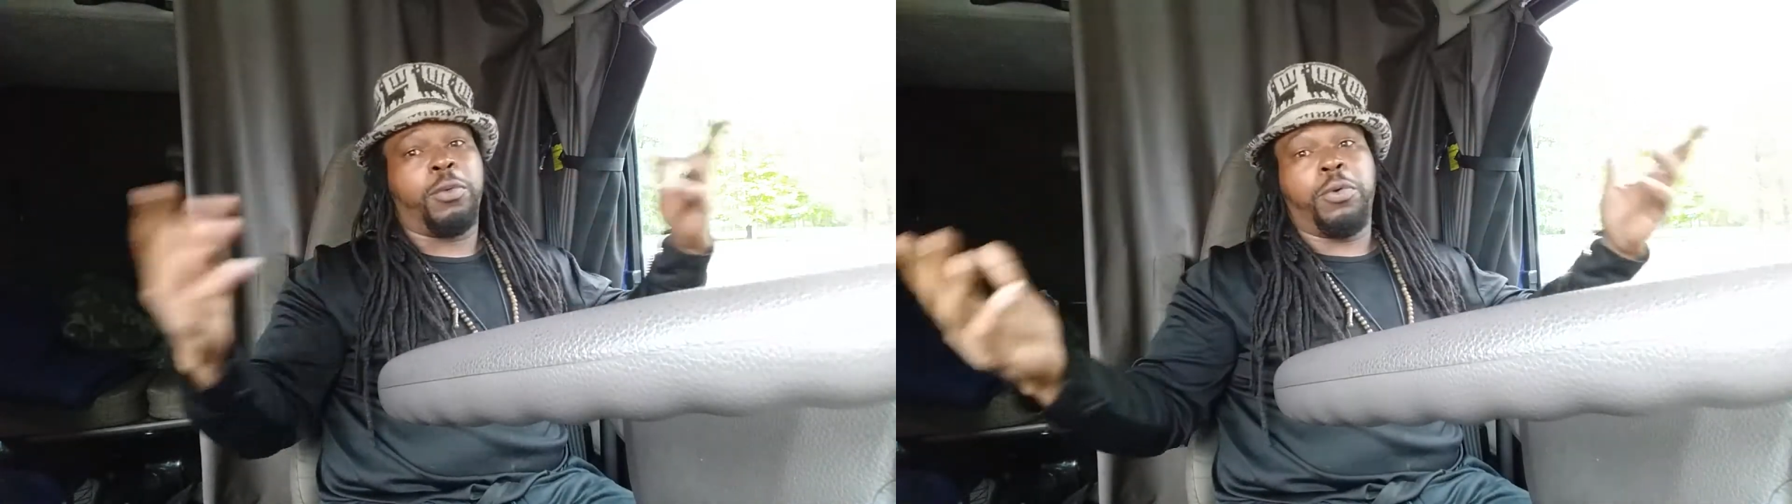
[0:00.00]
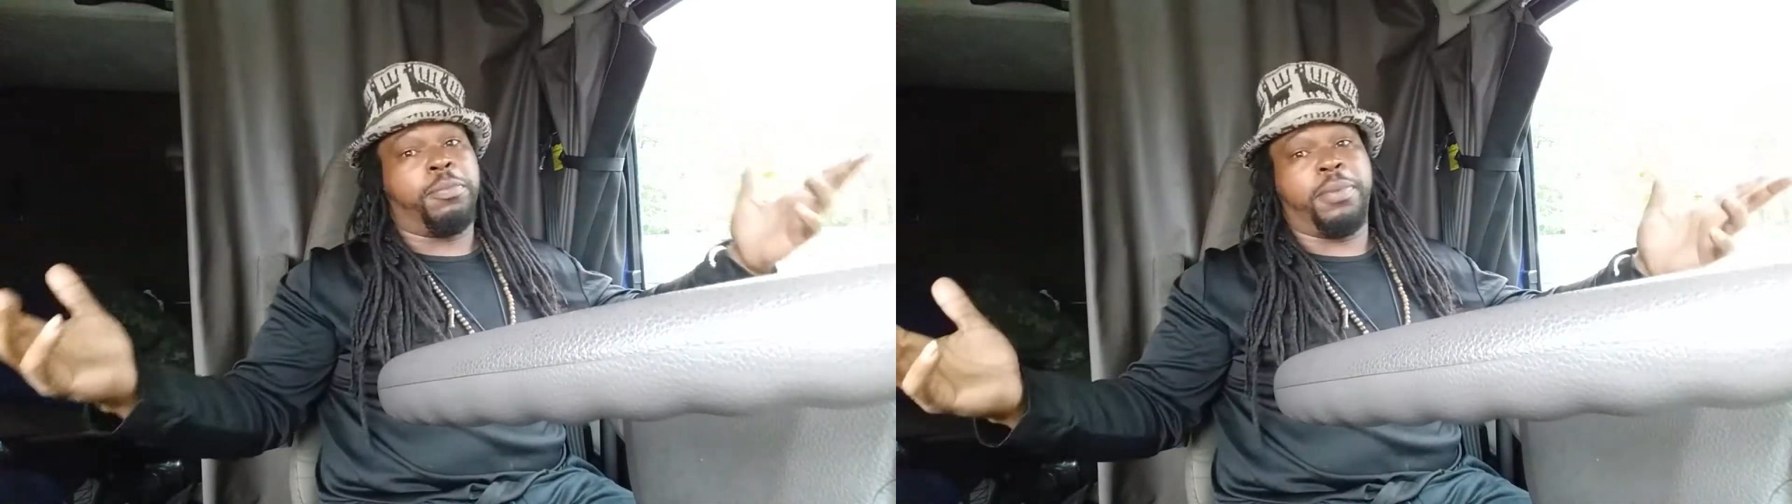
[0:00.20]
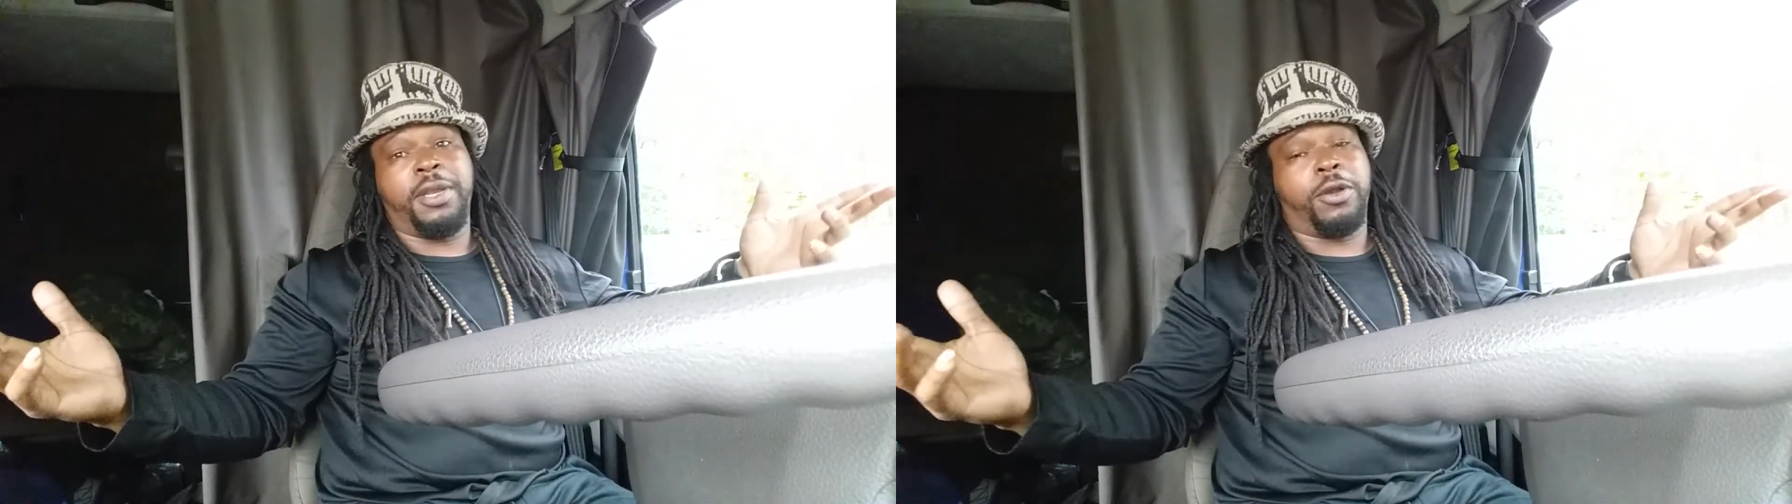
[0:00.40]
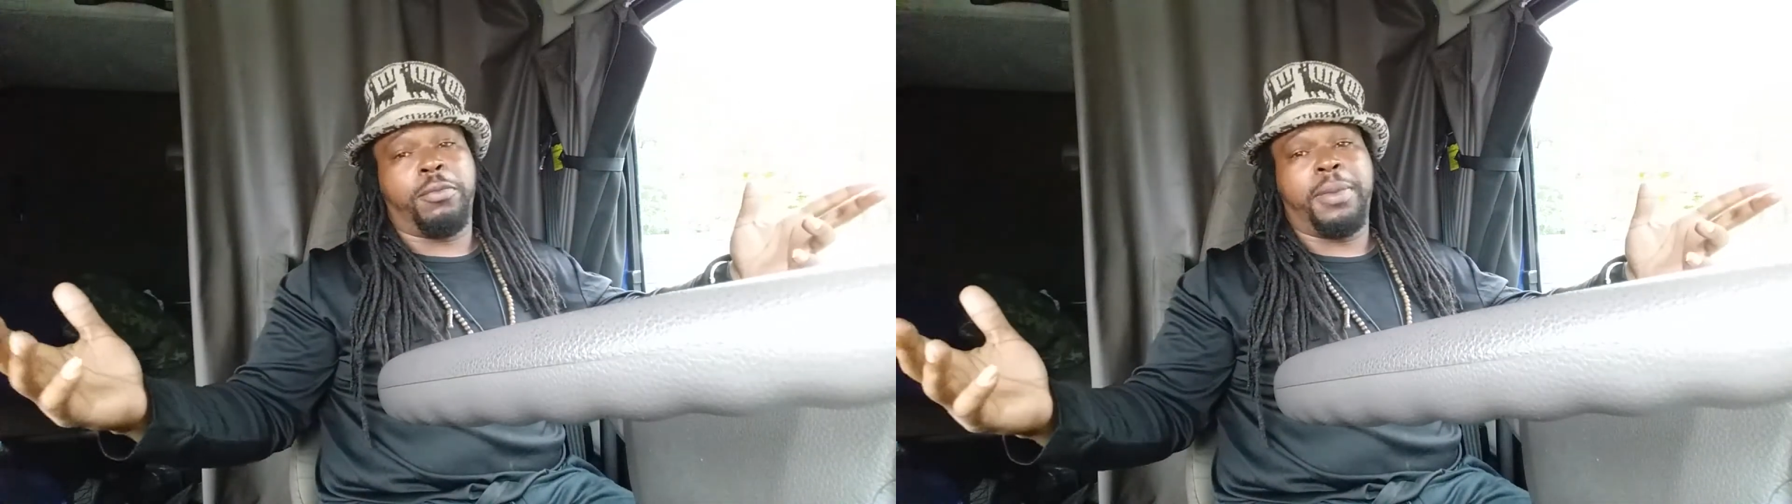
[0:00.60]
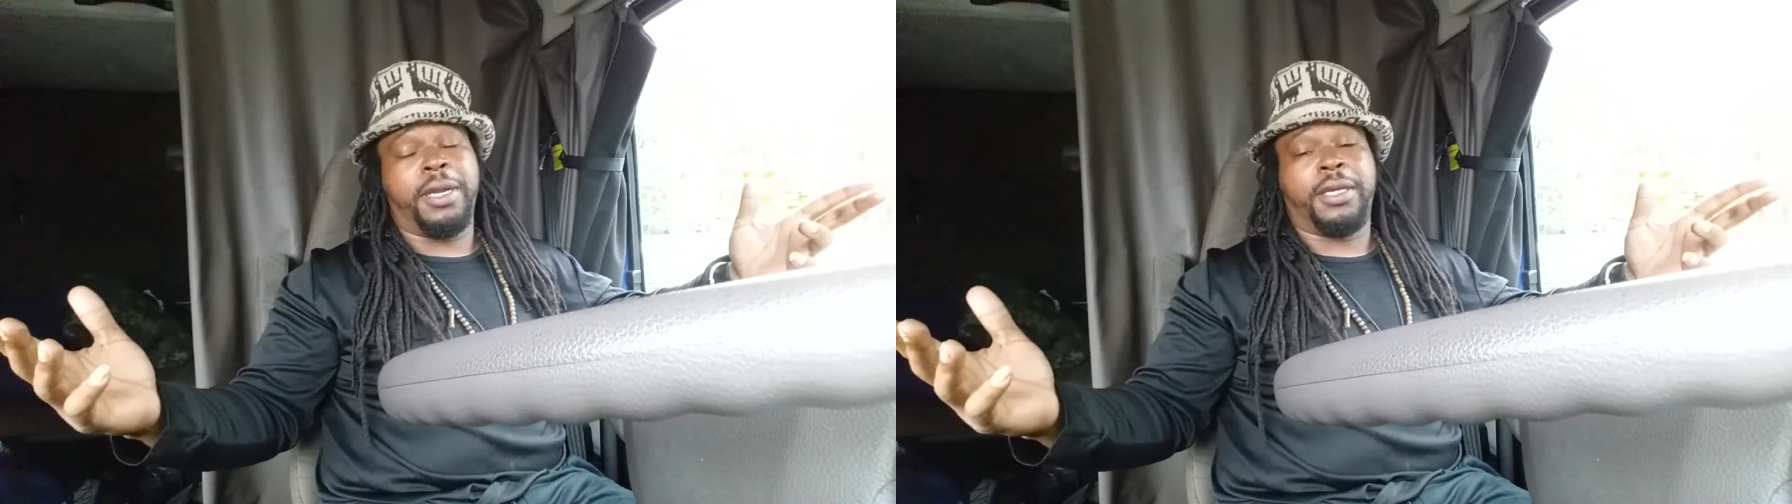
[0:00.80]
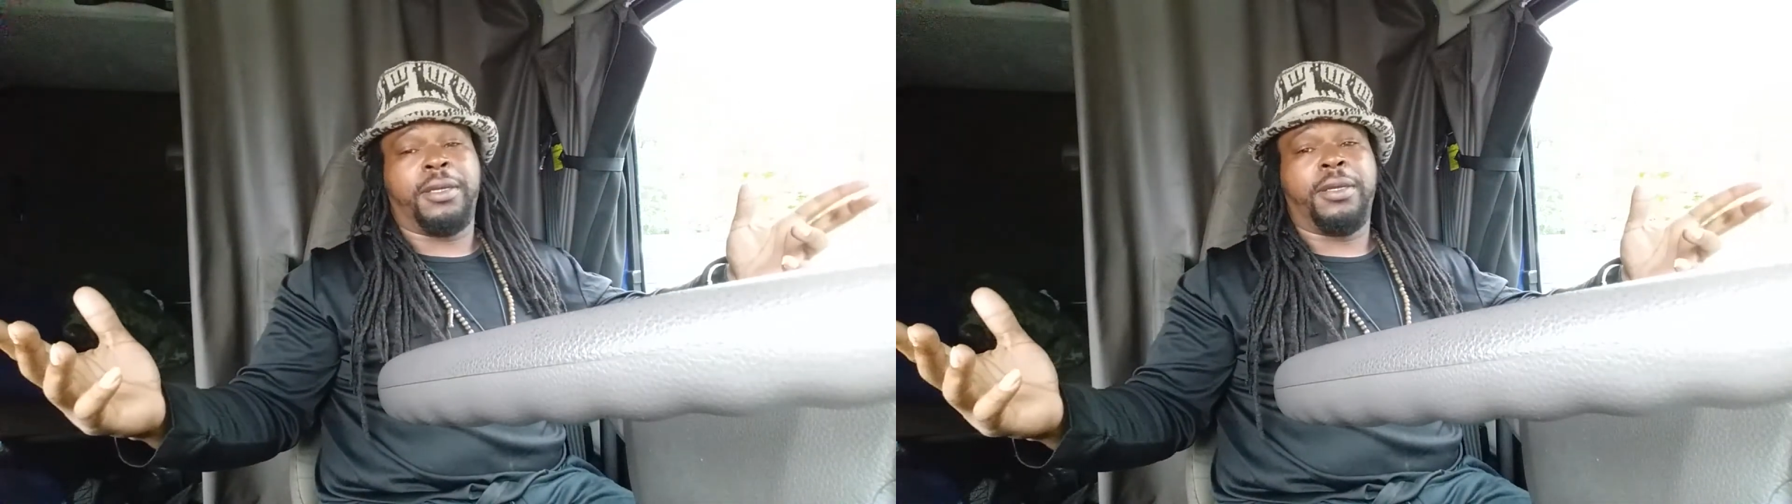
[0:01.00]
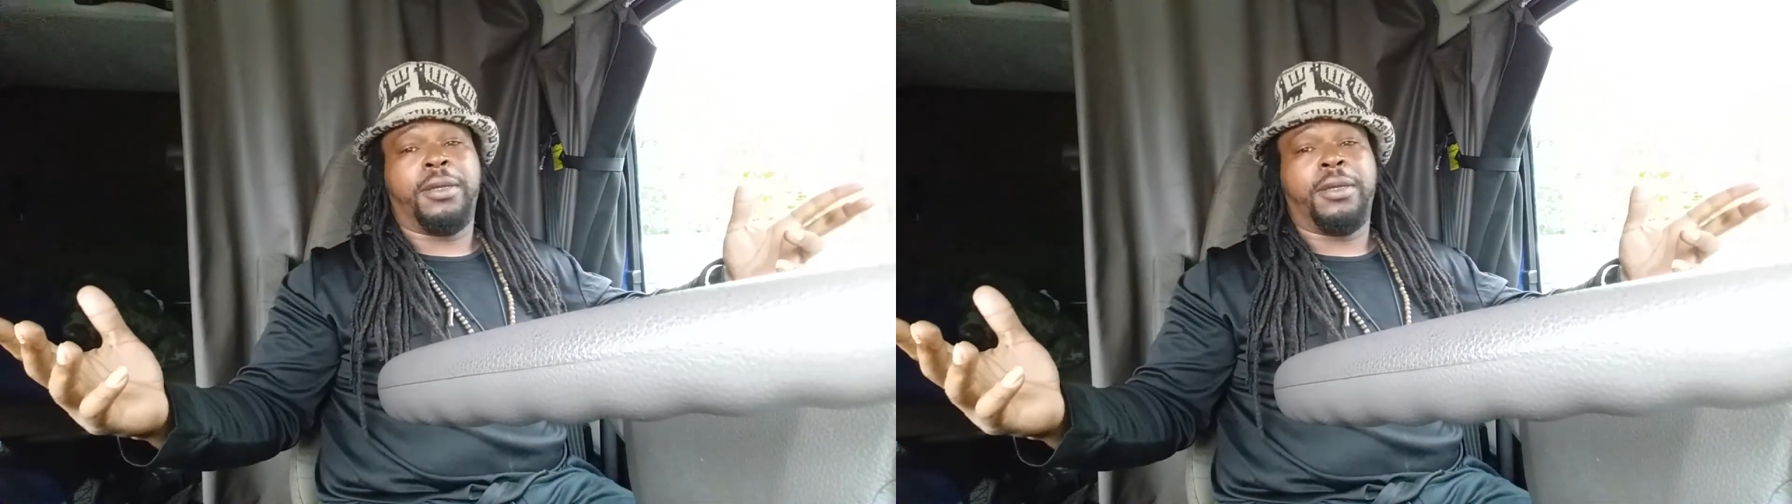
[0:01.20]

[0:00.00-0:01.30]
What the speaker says: there wouldn't be no money.